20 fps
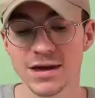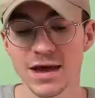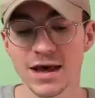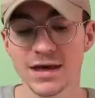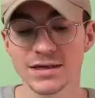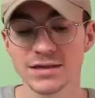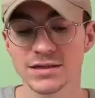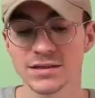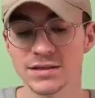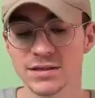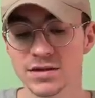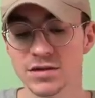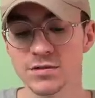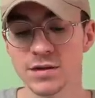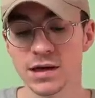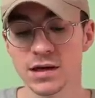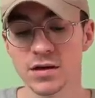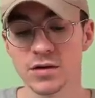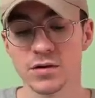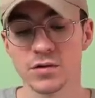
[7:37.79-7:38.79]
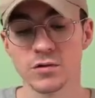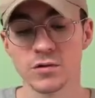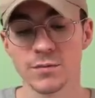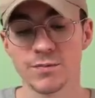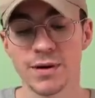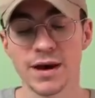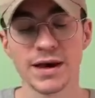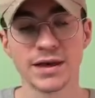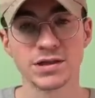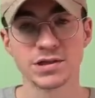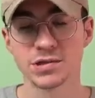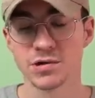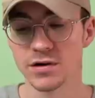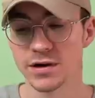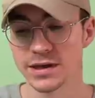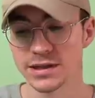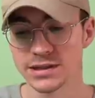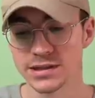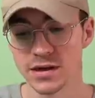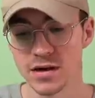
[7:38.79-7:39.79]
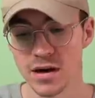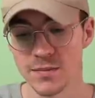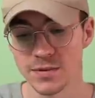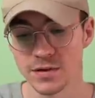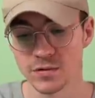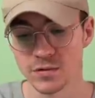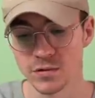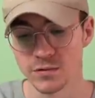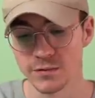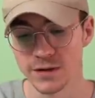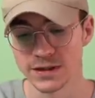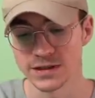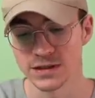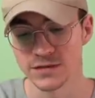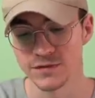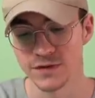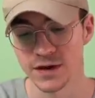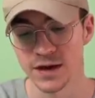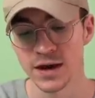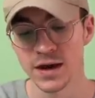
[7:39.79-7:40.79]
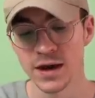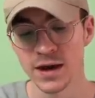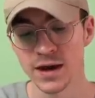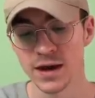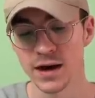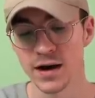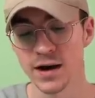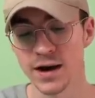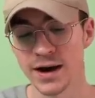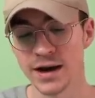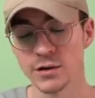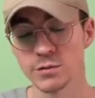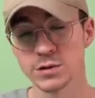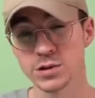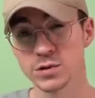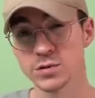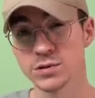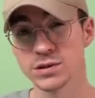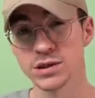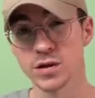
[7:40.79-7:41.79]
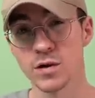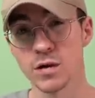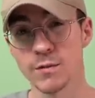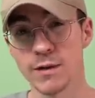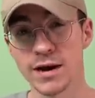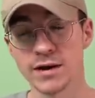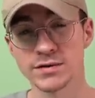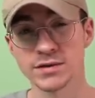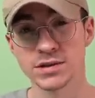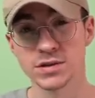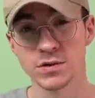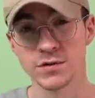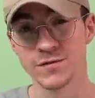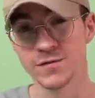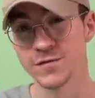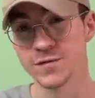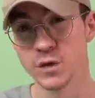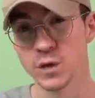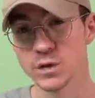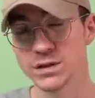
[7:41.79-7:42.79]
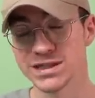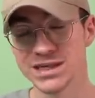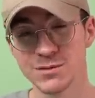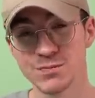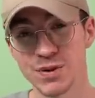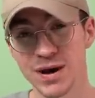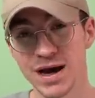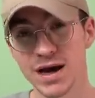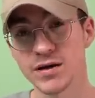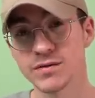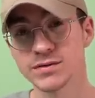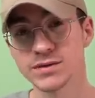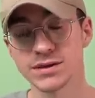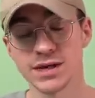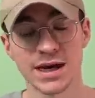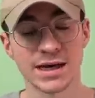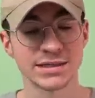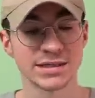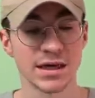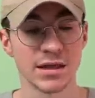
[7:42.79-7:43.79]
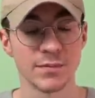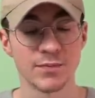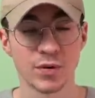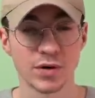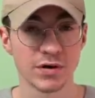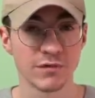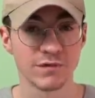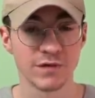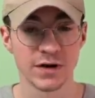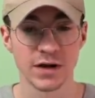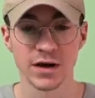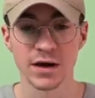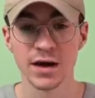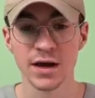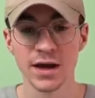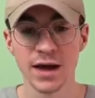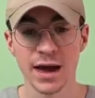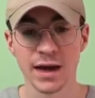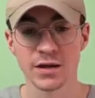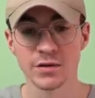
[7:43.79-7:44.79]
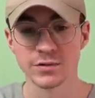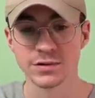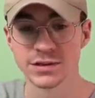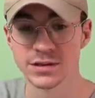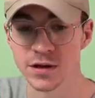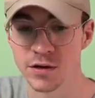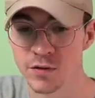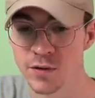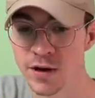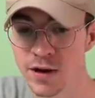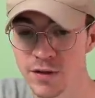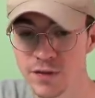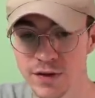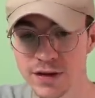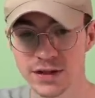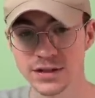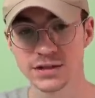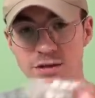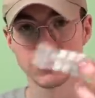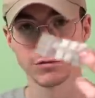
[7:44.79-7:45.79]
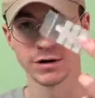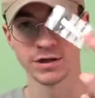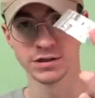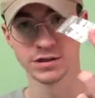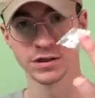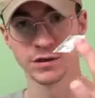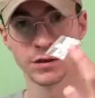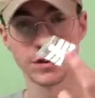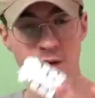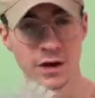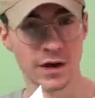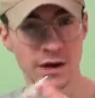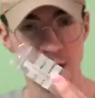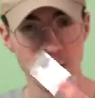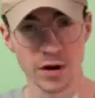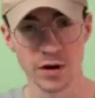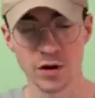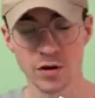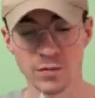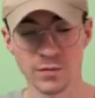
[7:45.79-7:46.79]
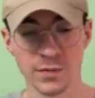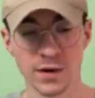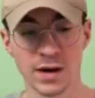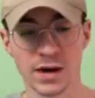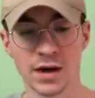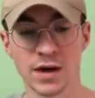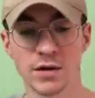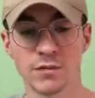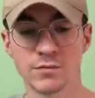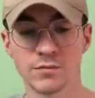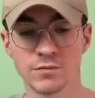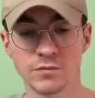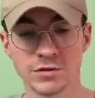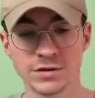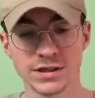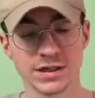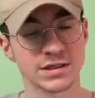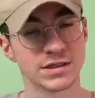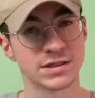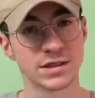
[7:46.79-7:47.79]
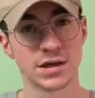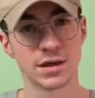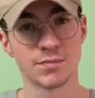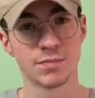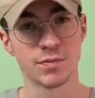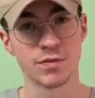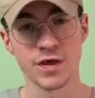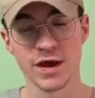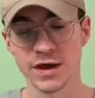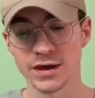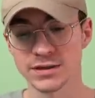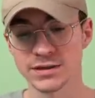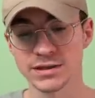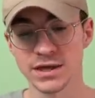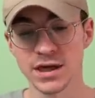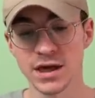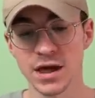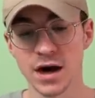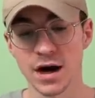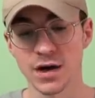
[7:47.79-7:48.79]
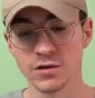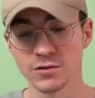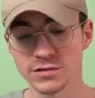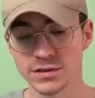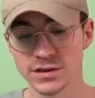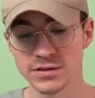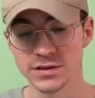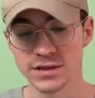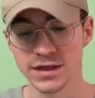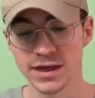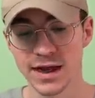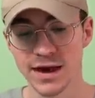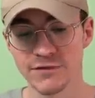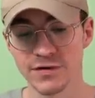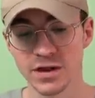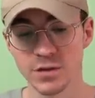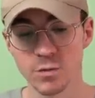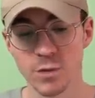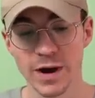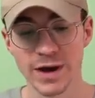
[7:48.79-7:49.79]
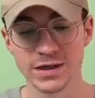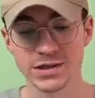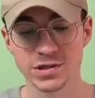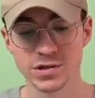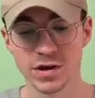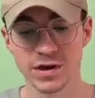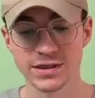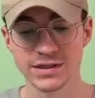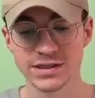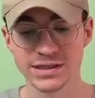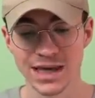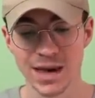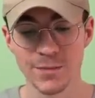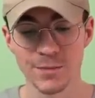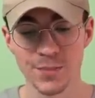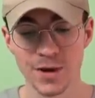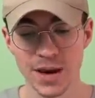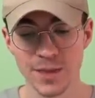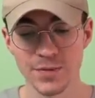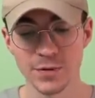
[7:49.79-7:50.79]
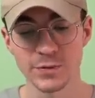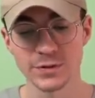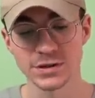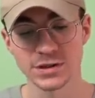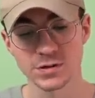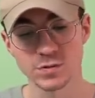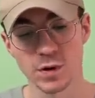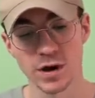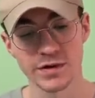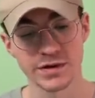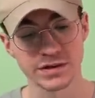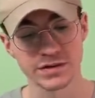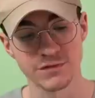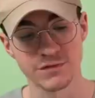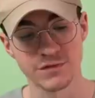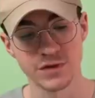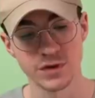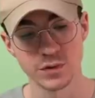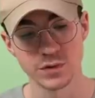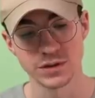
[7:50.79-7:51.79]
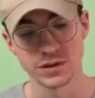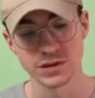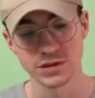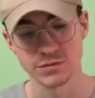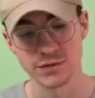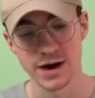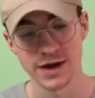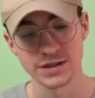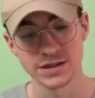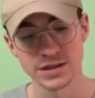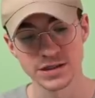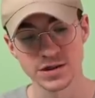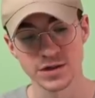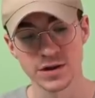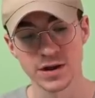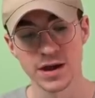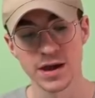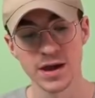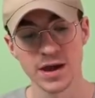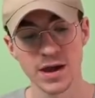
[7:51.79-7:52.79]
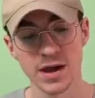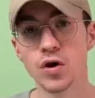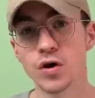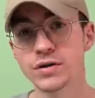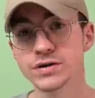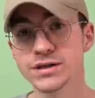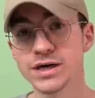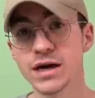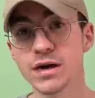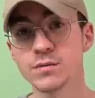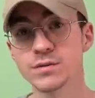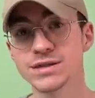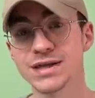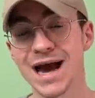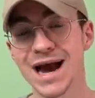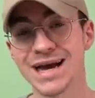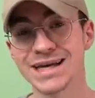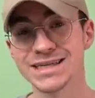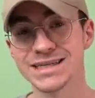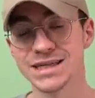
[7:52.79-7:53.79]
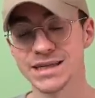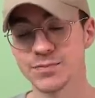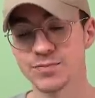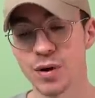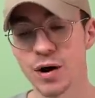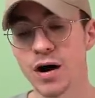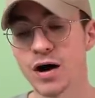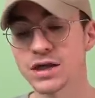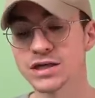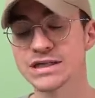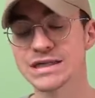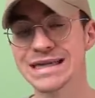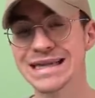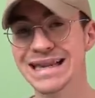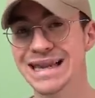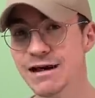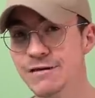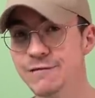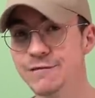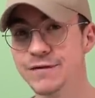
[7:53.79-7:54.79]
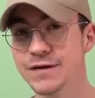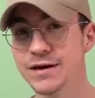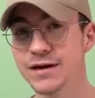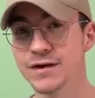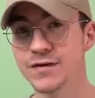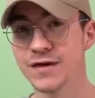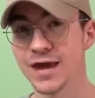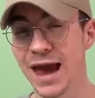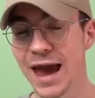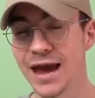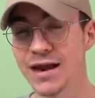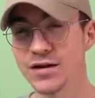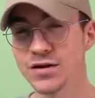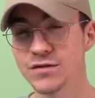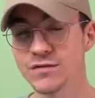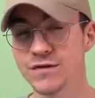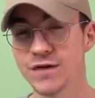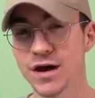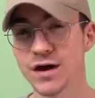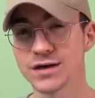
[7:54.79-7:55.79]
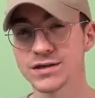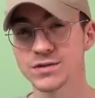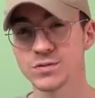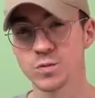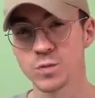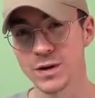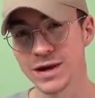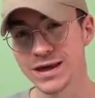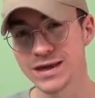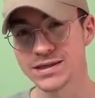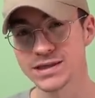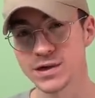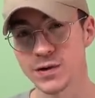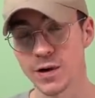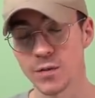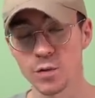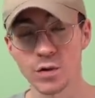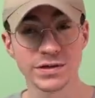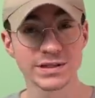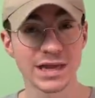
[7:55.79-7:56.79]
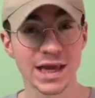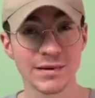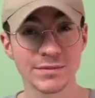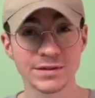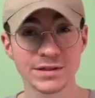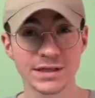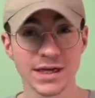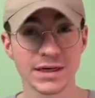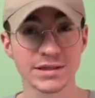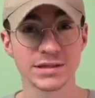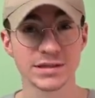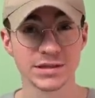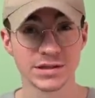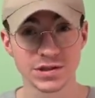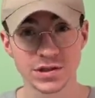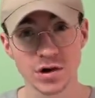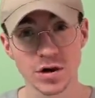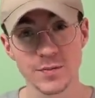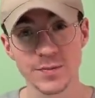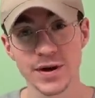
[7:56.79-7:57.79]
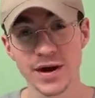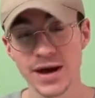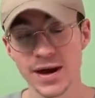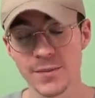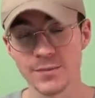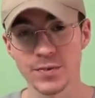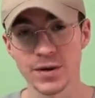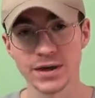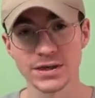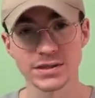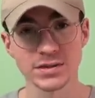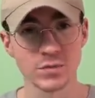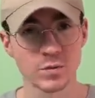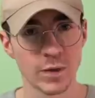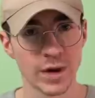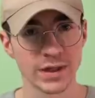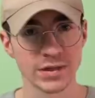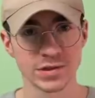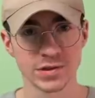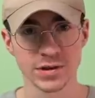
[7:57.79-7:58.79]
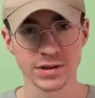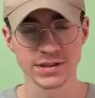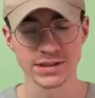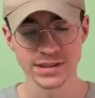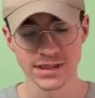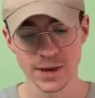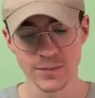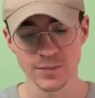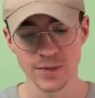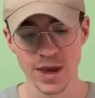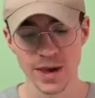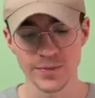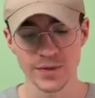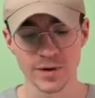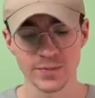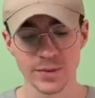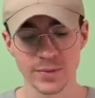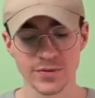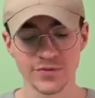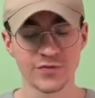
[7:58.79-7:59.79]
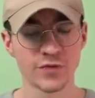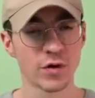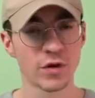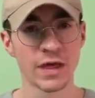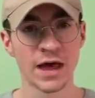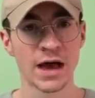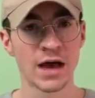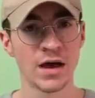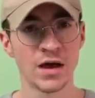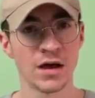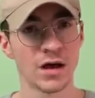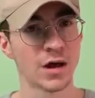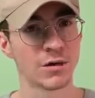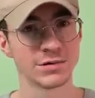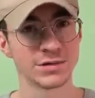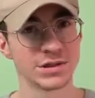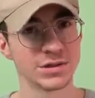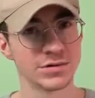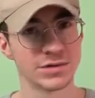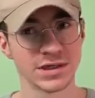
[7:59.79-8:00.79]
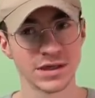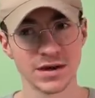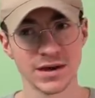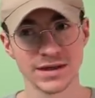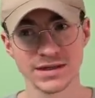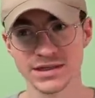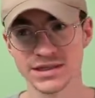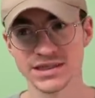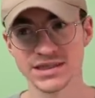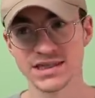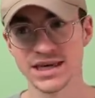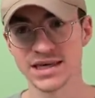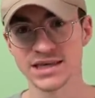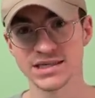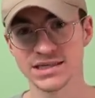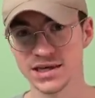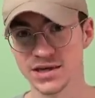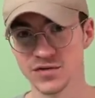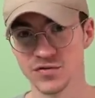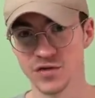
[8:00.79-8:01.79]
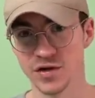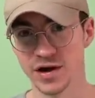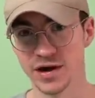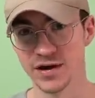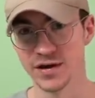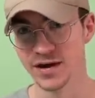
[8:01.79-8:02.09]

days to do, including all the paint drying time and all the rest of it, uh, and it was also around sort of forty pounds. I had to get the body filler and also these three hundred thirty ohm uh, resistor things. I also didn't have any wet and dry sandpaper, which is why there's a few scratches on it. Lockdown was actually partially lifted at the end of last week, so I was able to get to the shop and buy some wet and dry sandpaper, but before that I was using like sixty grit.